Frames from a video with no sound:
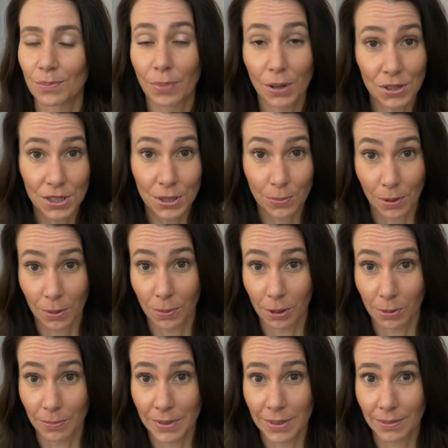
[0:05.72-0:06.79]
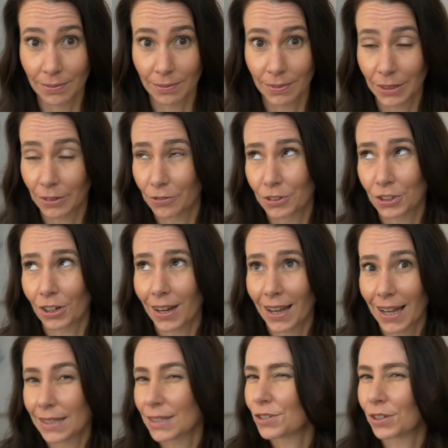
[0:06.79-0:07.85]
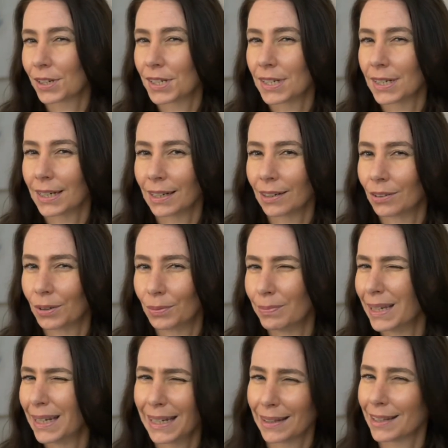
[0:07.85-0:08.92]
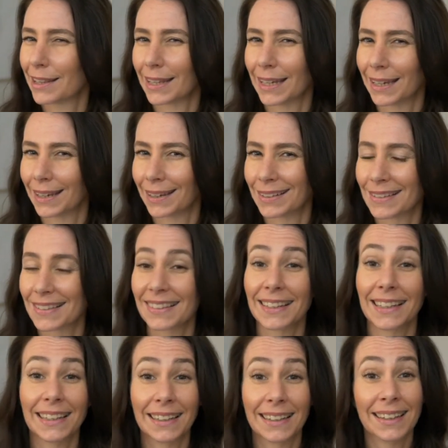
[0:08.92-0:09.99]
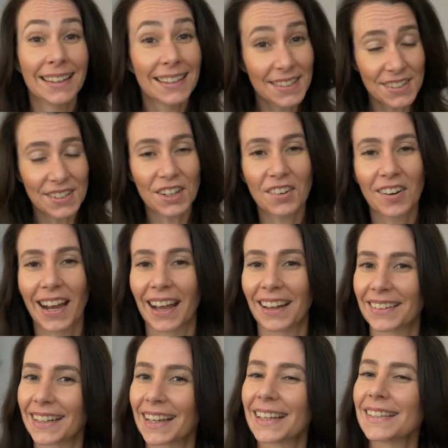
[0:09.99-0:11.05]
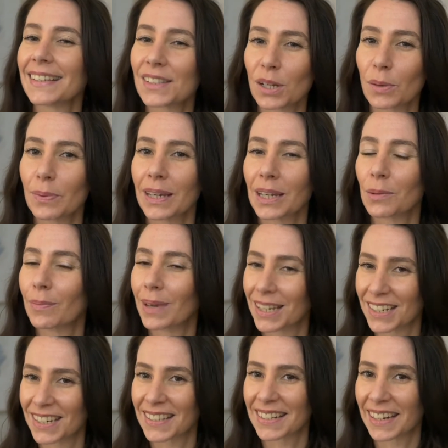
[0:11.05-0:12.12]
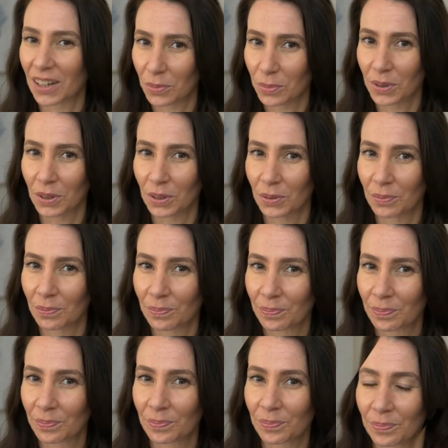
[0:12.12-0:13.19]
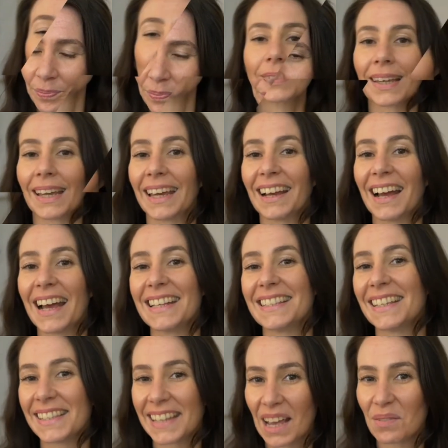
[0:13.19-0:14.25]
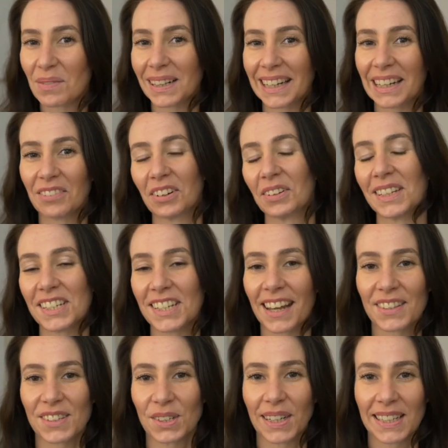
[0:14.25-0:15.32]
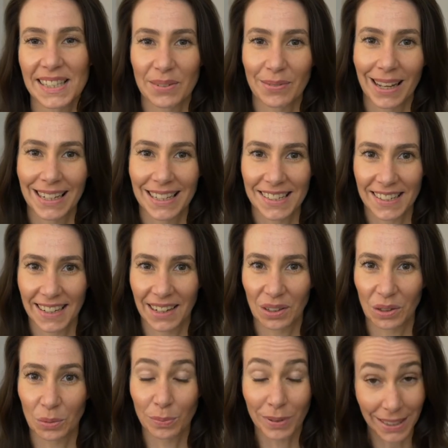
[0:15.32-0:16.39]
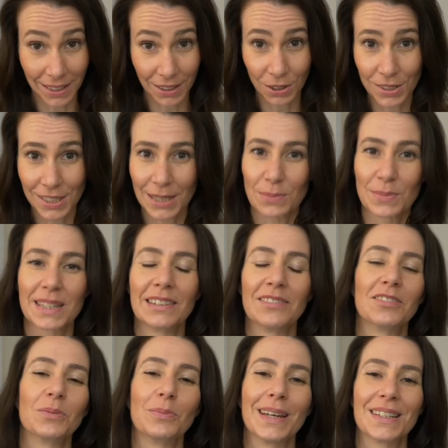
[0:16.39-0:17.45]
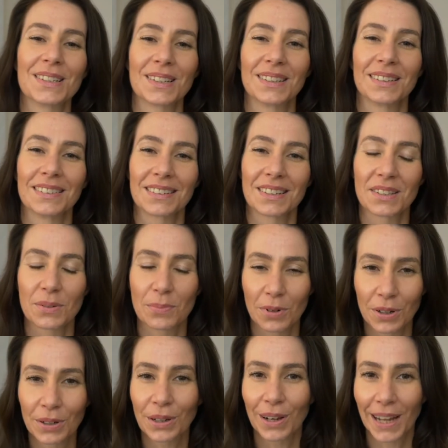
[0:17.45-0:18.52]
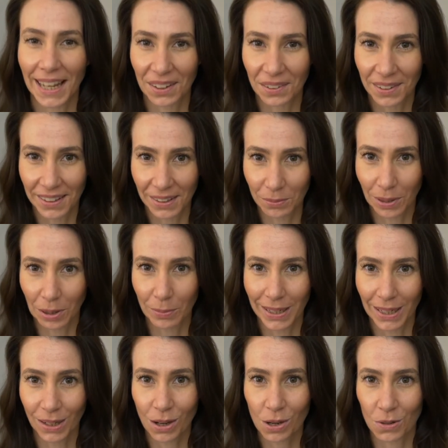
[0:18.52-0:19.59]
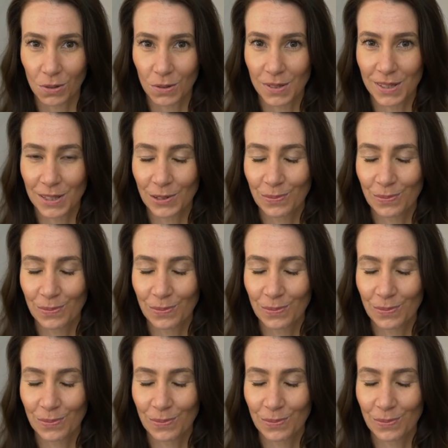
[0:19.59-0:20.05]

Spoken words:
posture problems, you've tried stretching or many other things, then stick around as this topic may just help you. Hey guys, it's Emily from the Shiatsu and Somatics channel, bringing you tips and information to support your health and wellbeing goals.